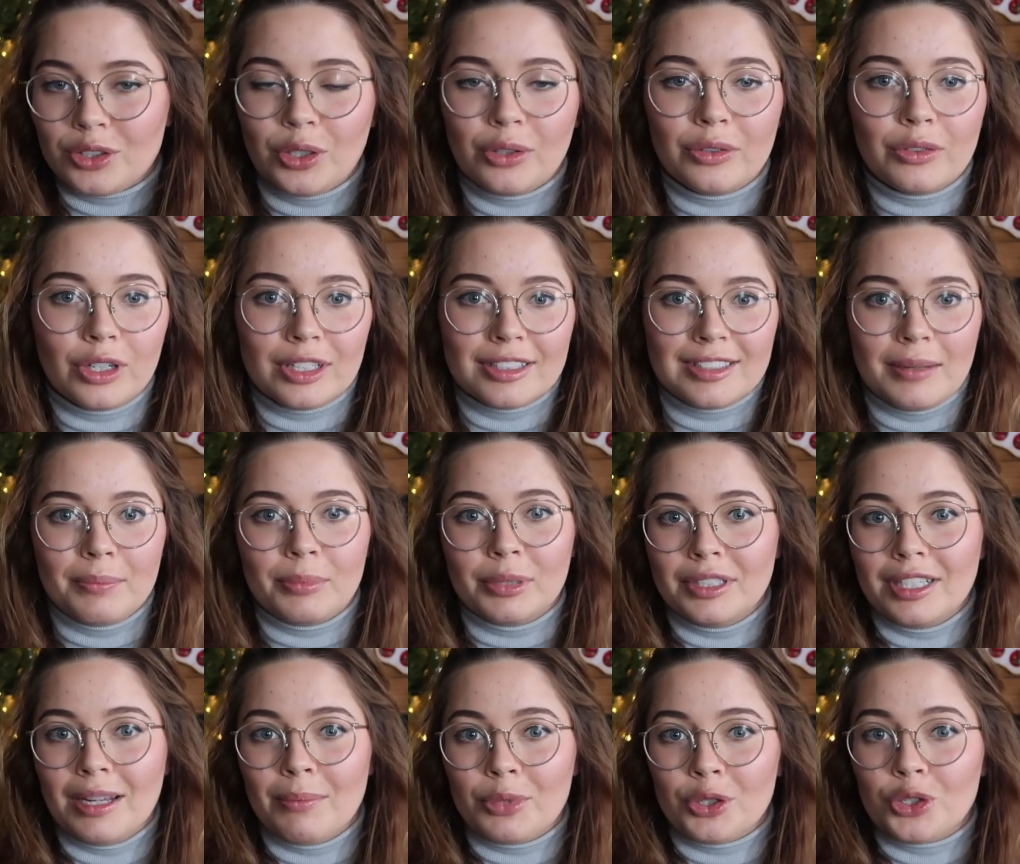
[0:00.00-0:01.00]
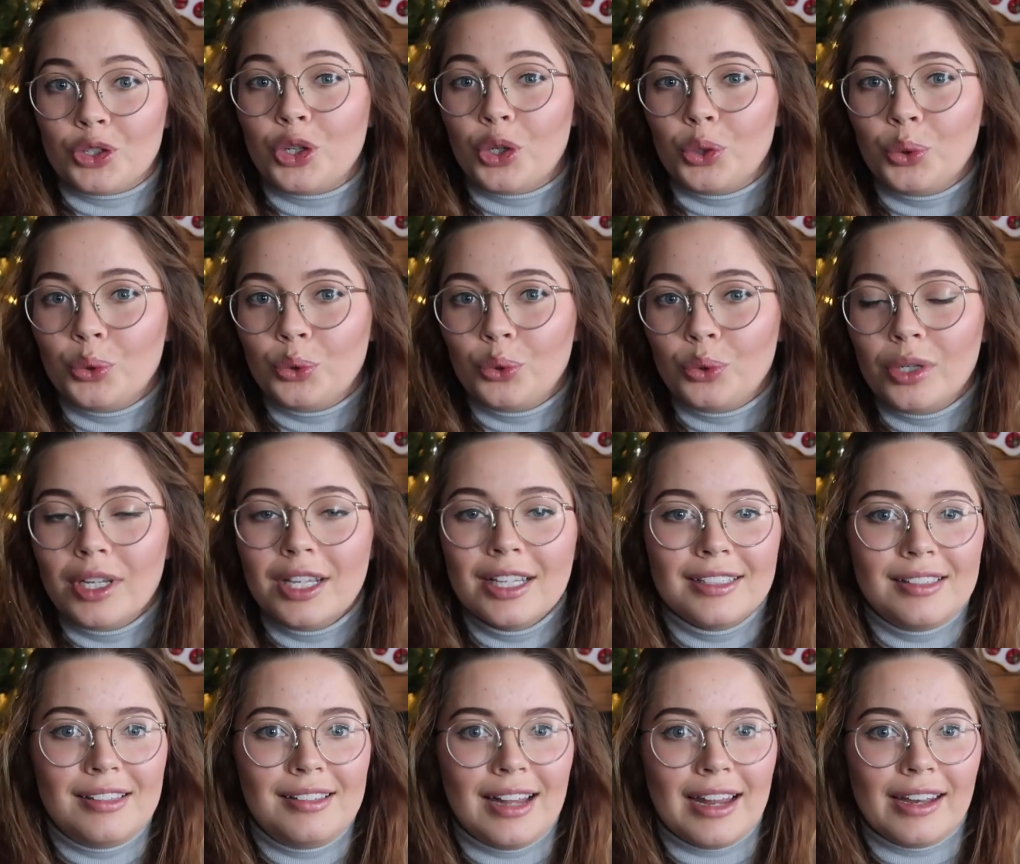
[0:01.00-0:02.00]
So for example, number 2
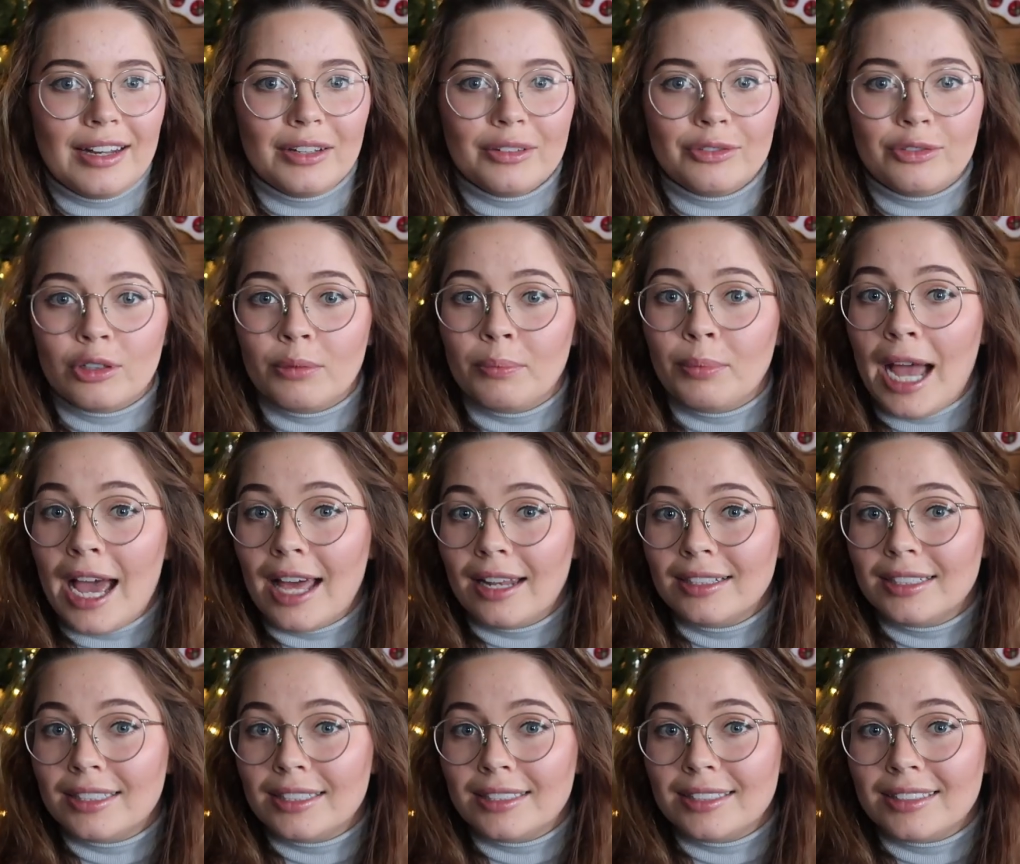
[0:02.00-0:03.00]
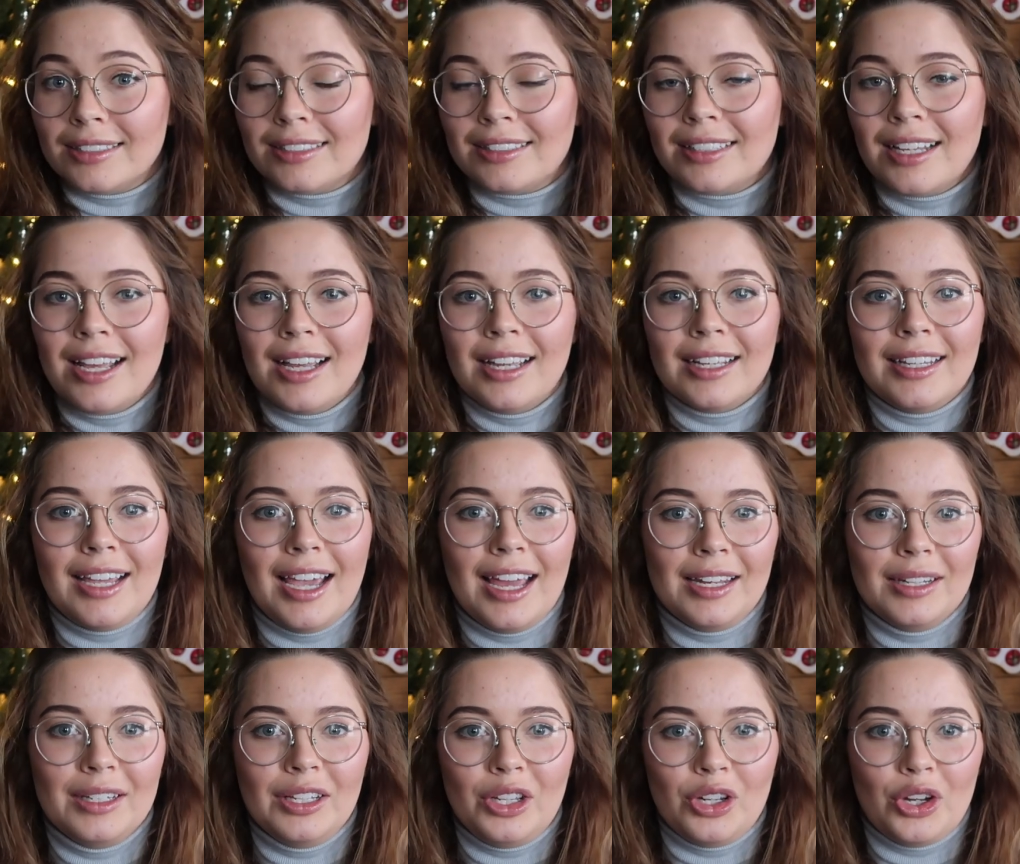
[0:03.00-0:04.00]
standing for balance
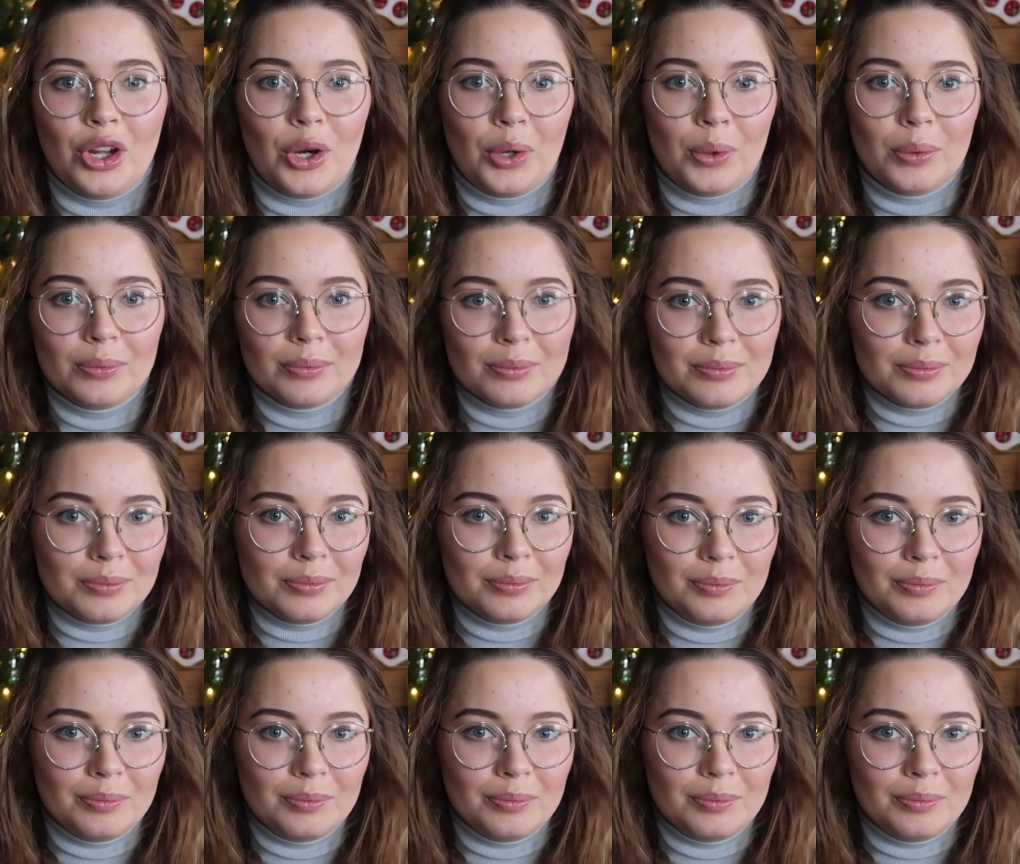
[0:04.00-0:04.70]
can, you know,